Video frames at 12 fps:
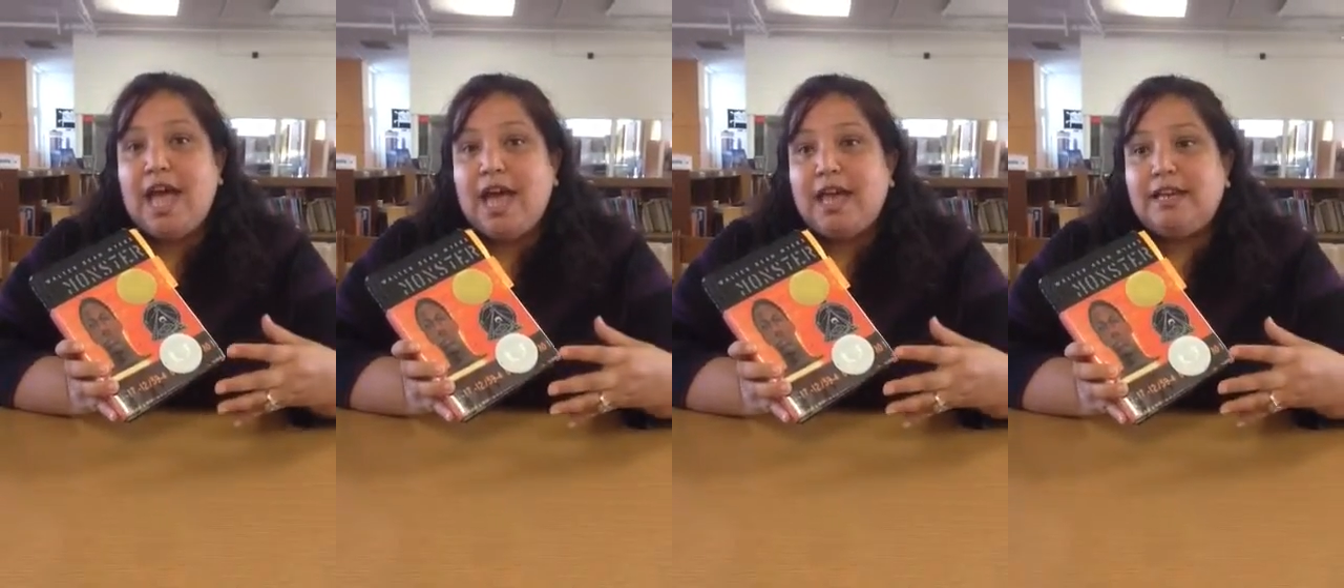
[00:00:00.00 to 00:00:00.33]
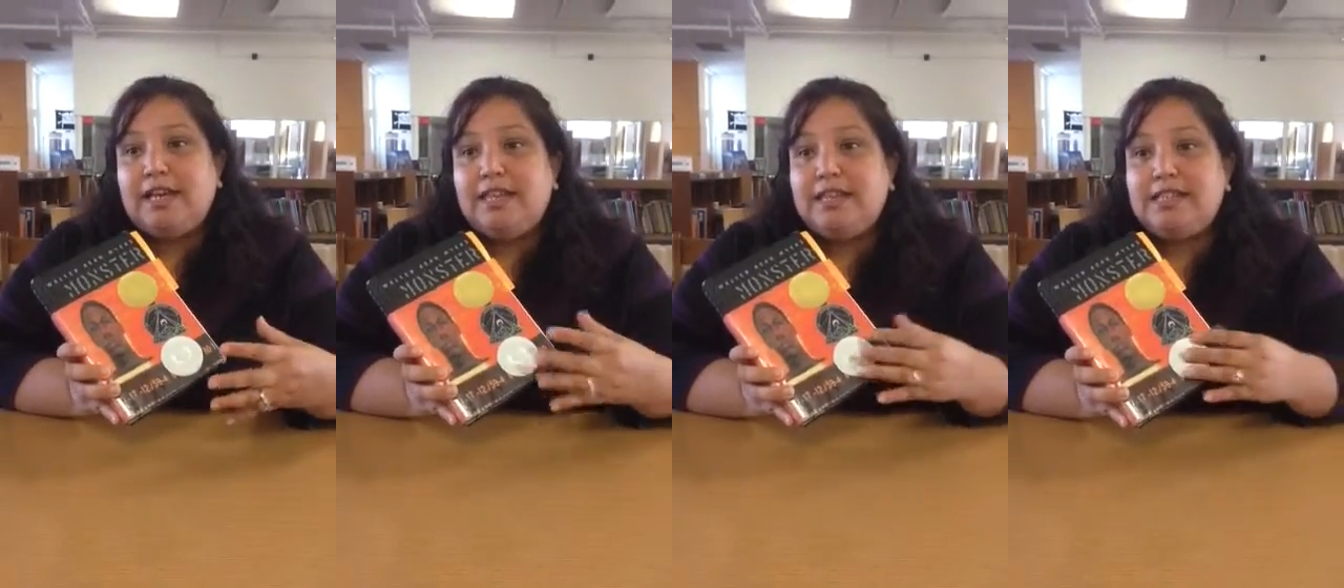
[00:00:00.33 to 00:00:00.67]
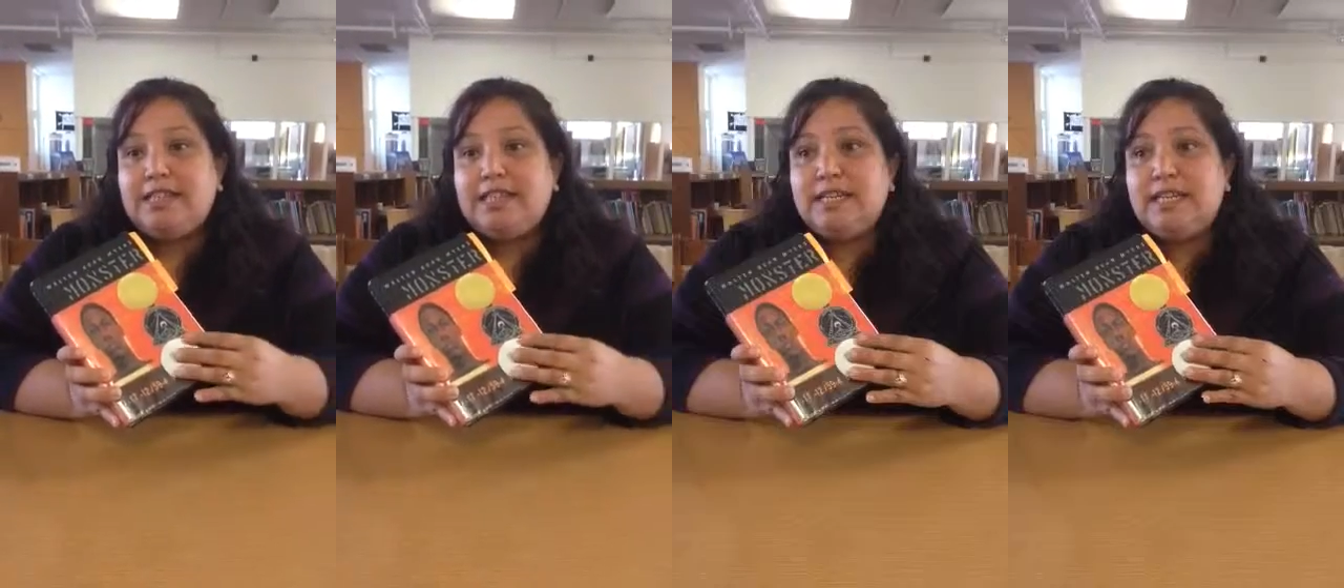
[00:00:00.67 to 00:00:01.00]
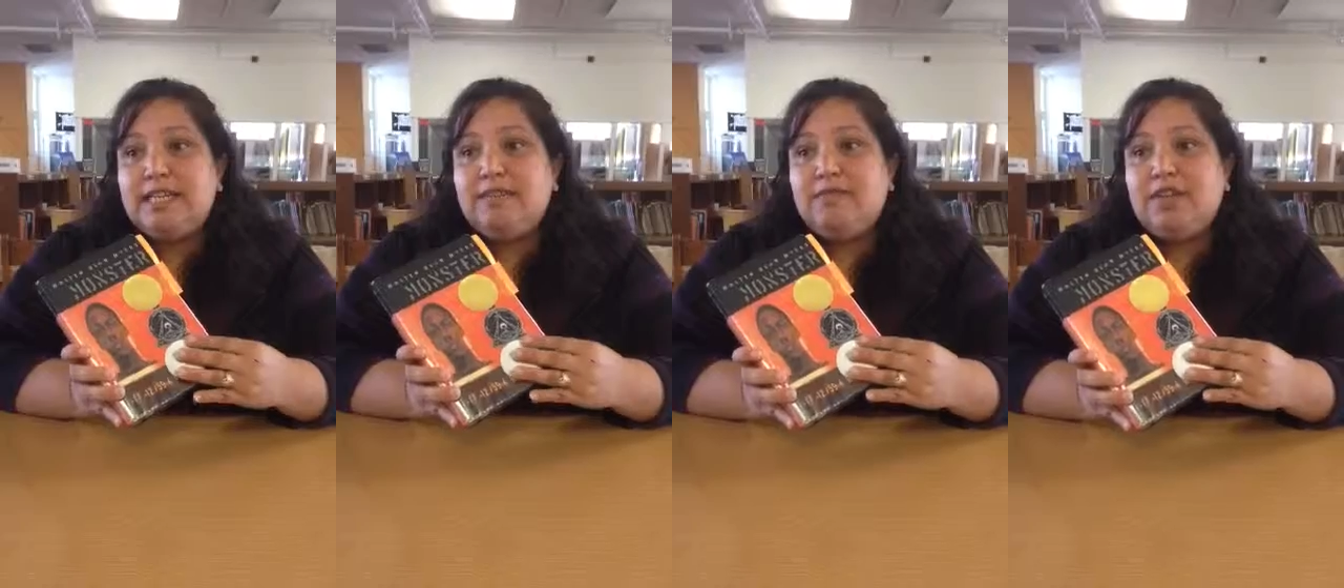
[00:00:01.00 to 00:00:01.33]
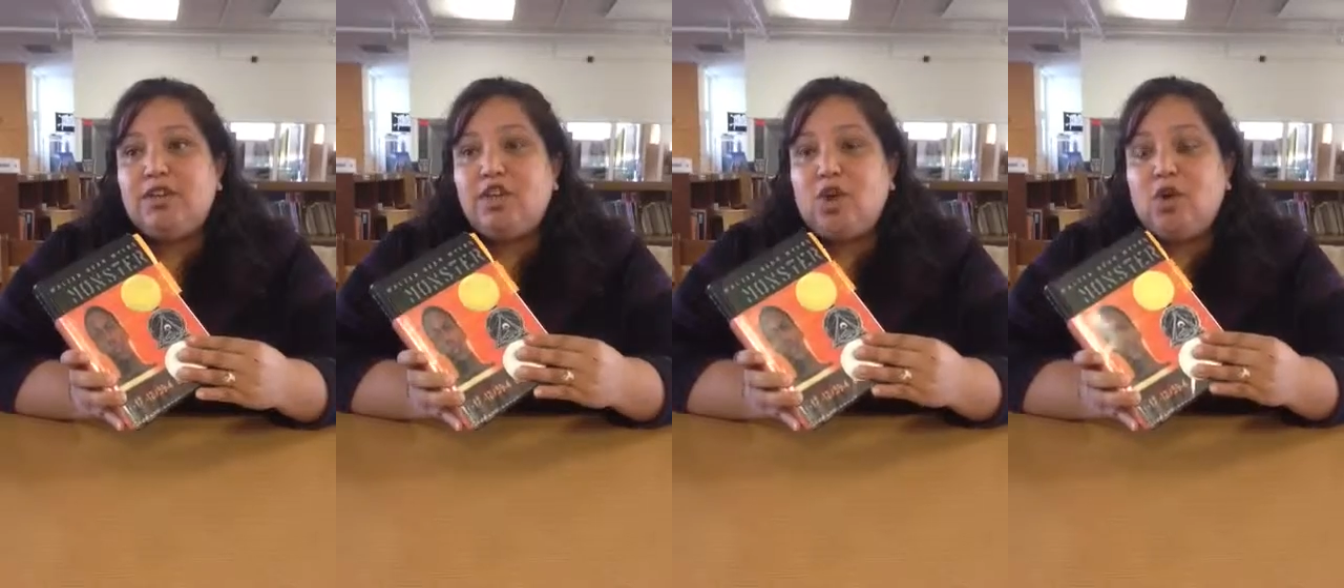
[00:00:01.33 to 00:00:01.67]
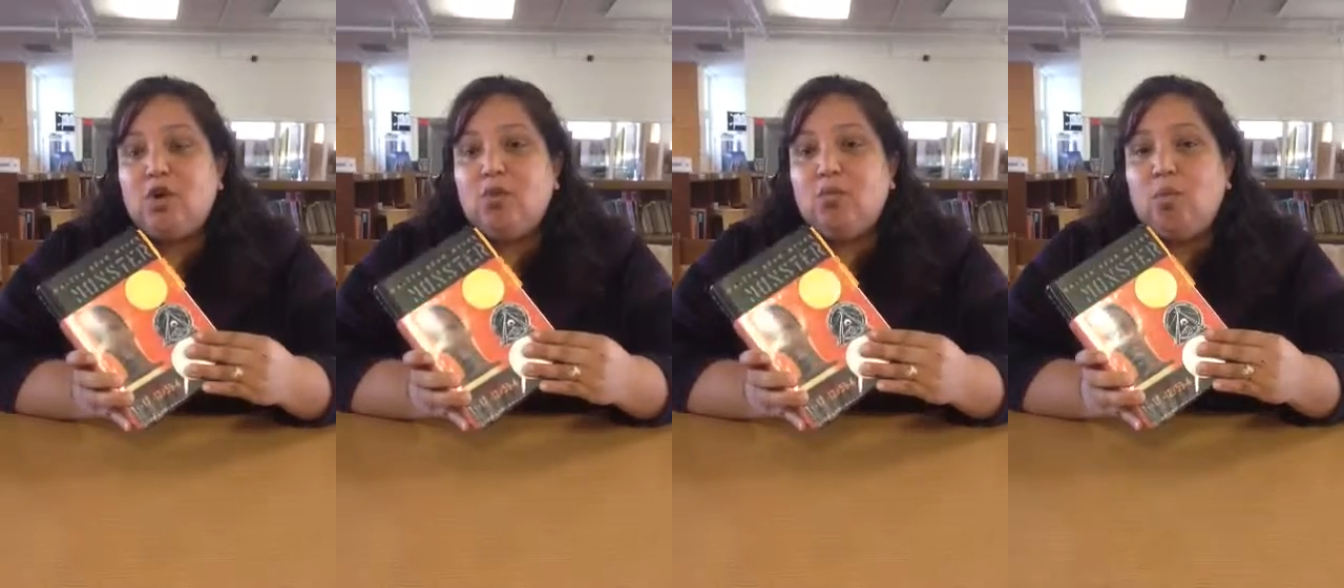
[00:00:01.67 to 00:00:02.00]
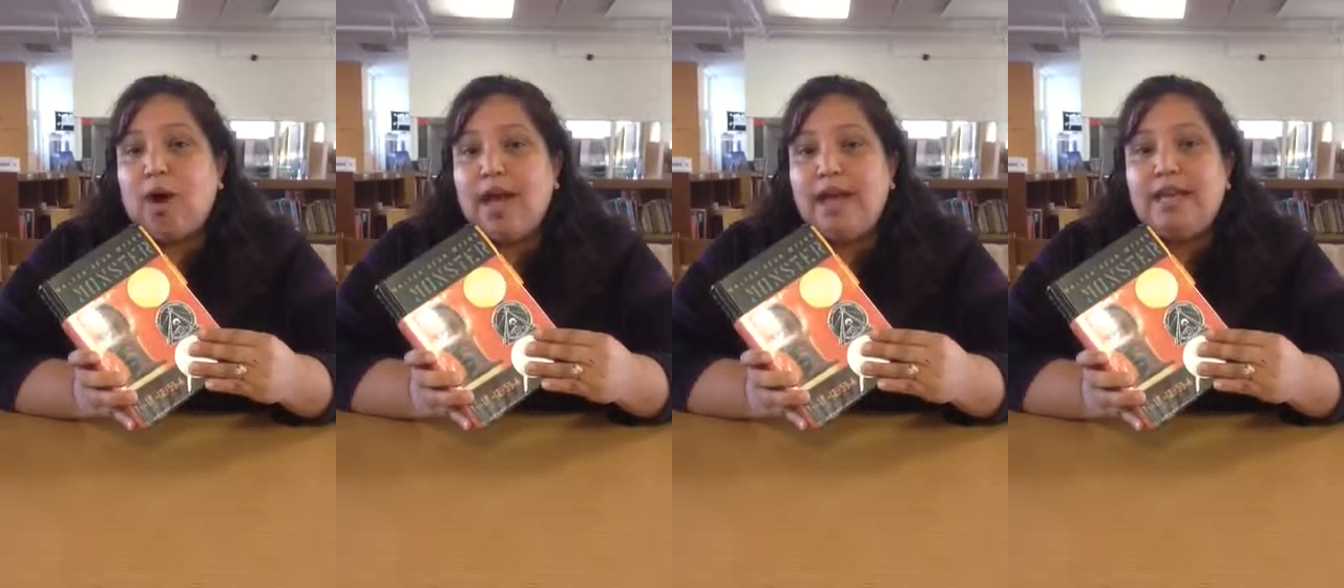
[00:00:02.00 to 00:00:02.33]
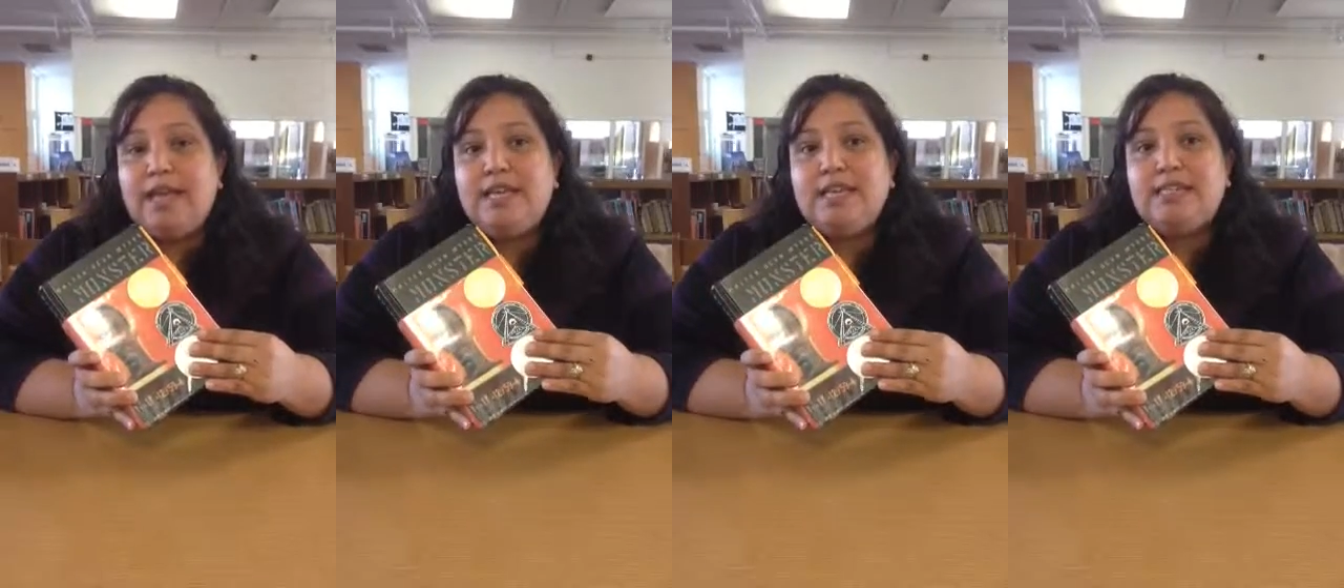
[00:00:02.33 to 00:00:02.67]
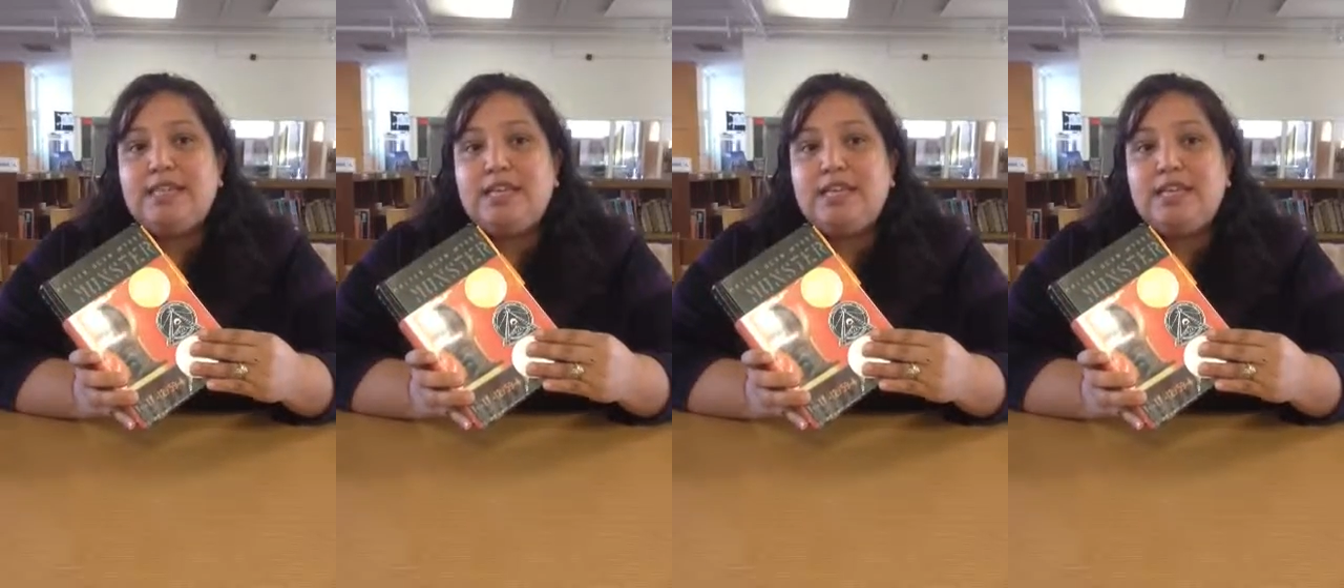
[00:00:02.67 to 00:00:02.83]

And he doesn't even know why he's